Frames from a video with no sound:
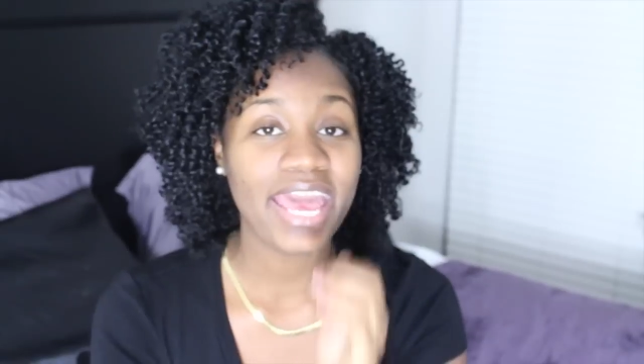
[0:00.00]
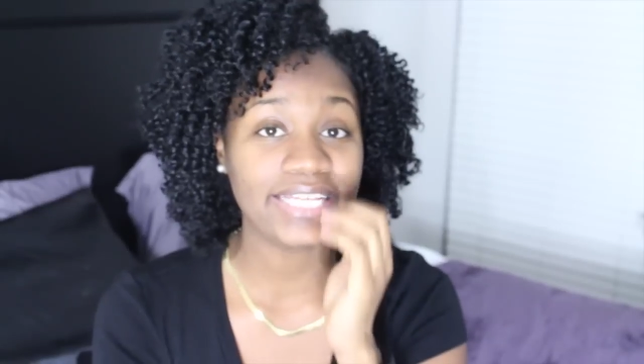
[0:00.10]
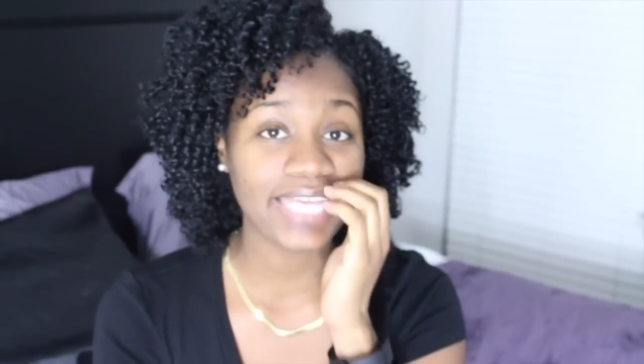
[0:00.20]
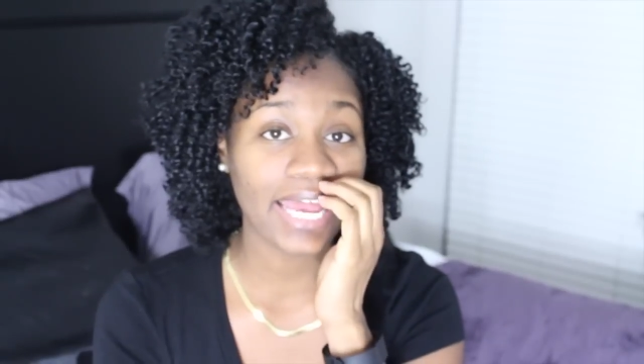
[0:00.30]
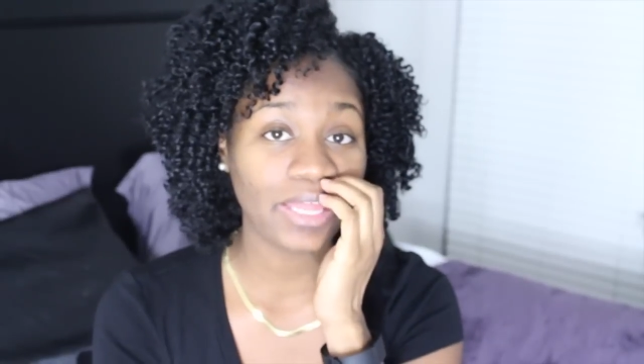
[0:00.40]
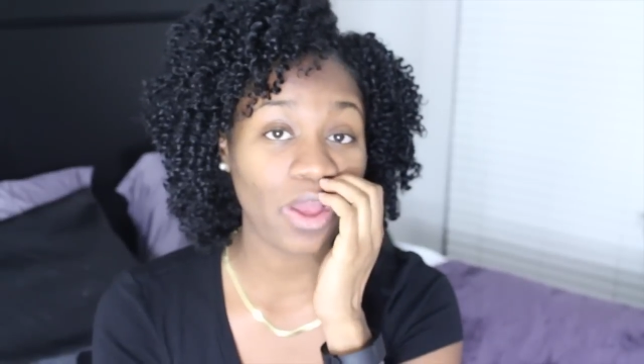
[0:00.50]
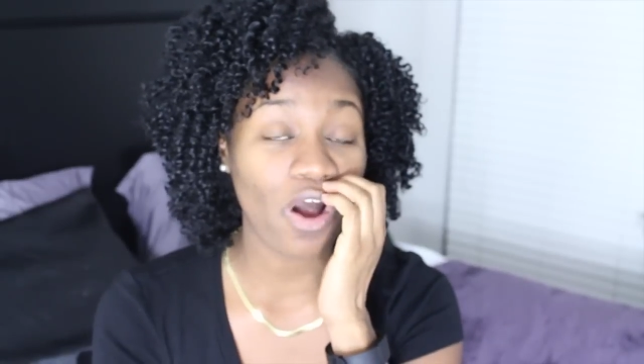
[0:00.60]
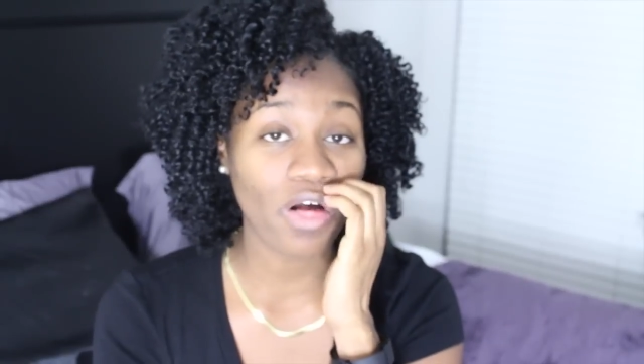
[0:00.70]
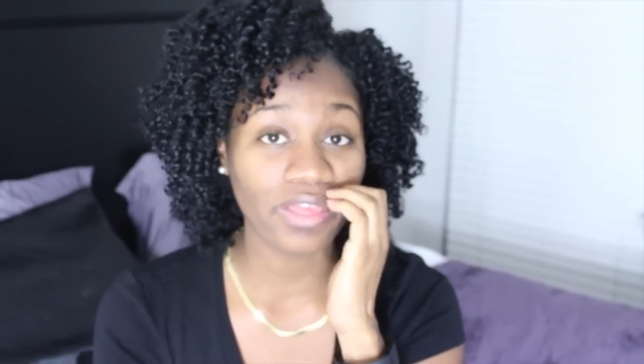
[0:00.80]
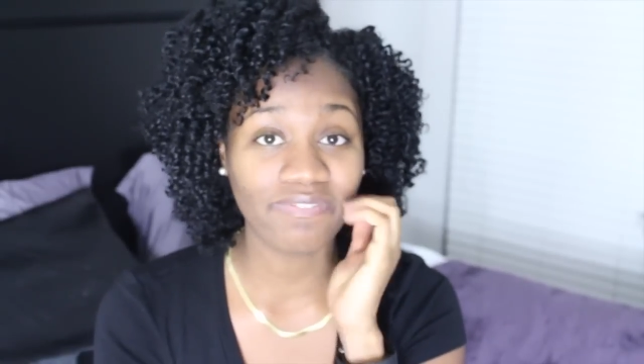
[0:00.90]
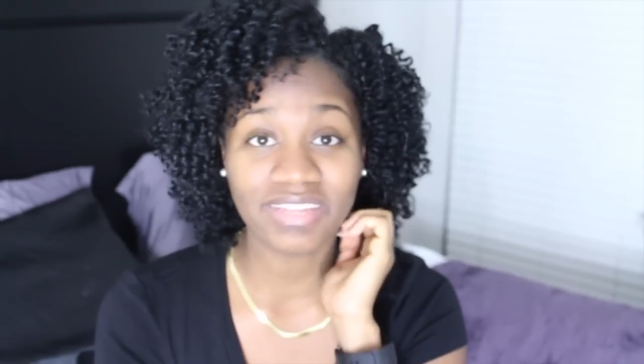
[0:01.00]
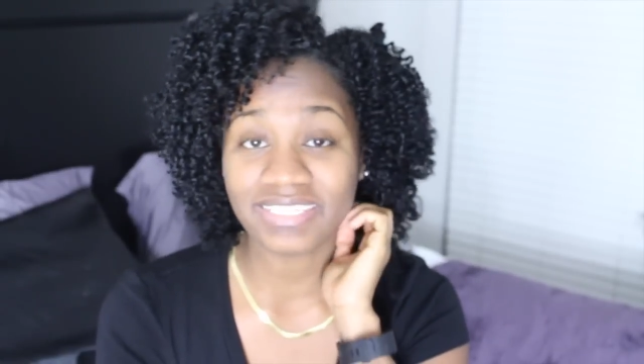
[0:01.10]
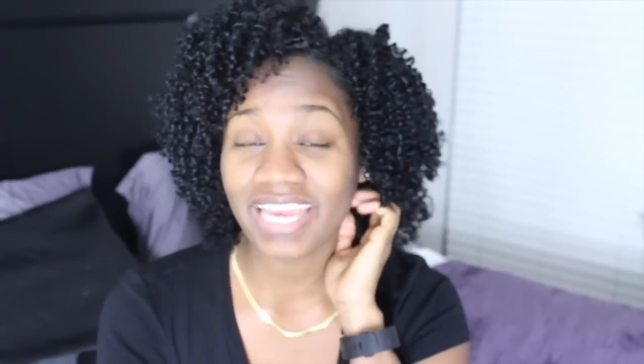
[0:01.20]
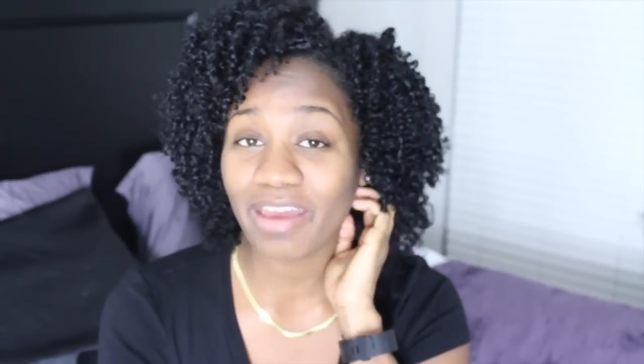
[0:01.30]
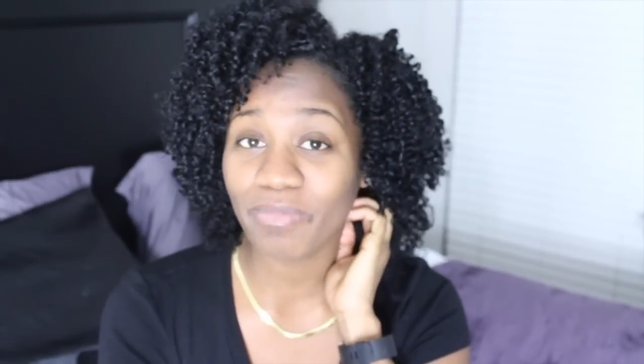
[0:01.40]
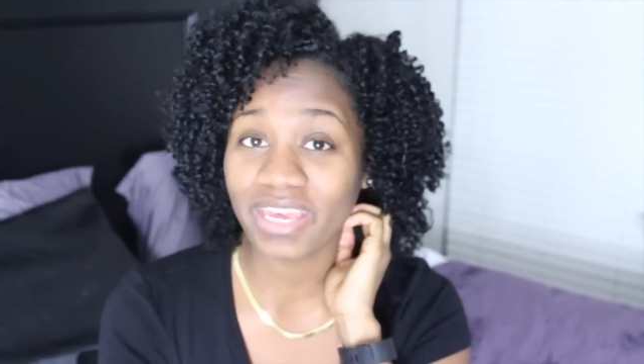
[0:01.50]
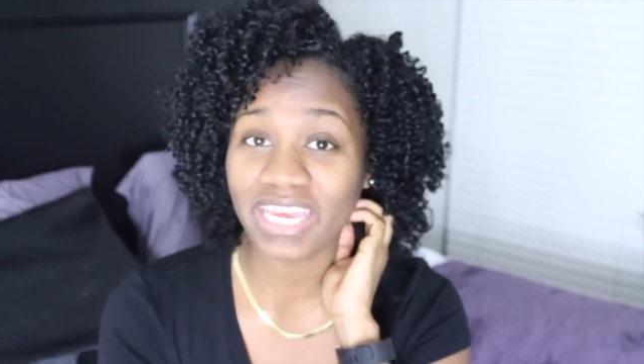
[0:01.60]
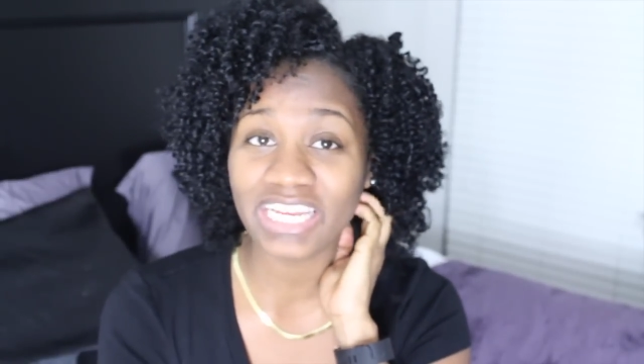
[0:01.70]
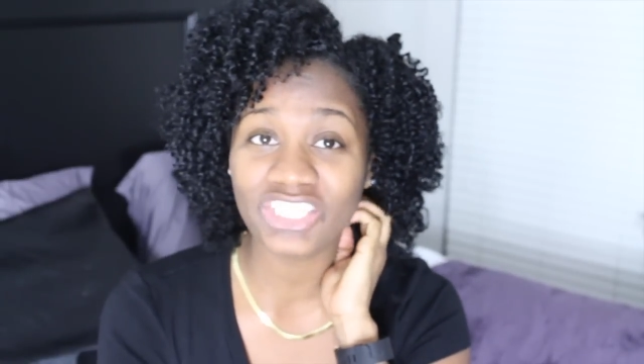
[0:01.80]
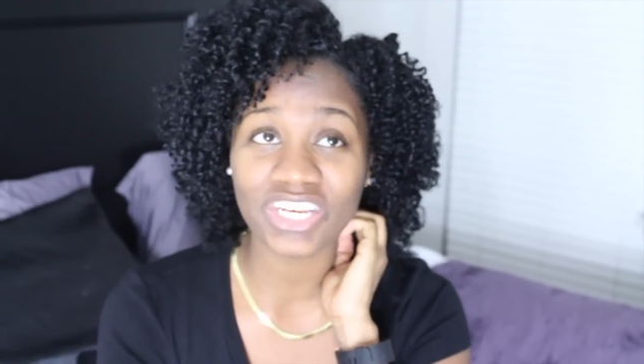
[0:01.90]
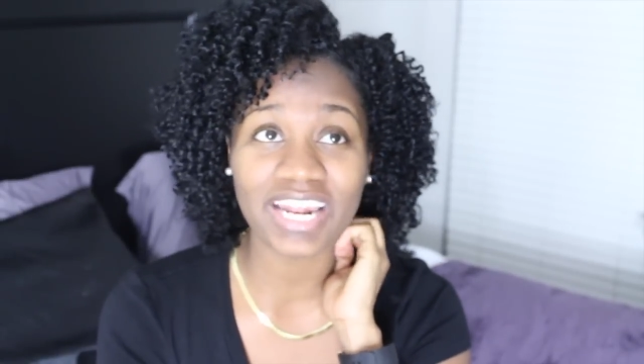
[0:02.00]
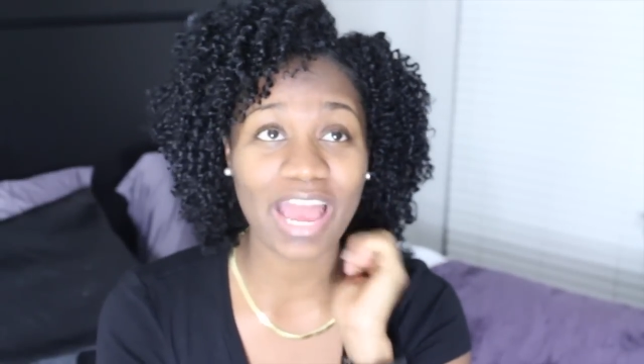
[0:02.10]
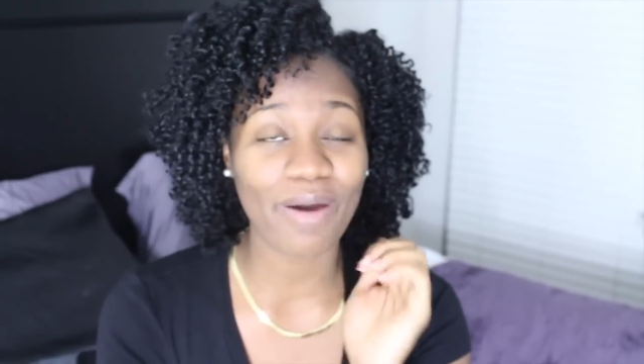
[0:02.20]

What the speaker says: exactly all of the damage and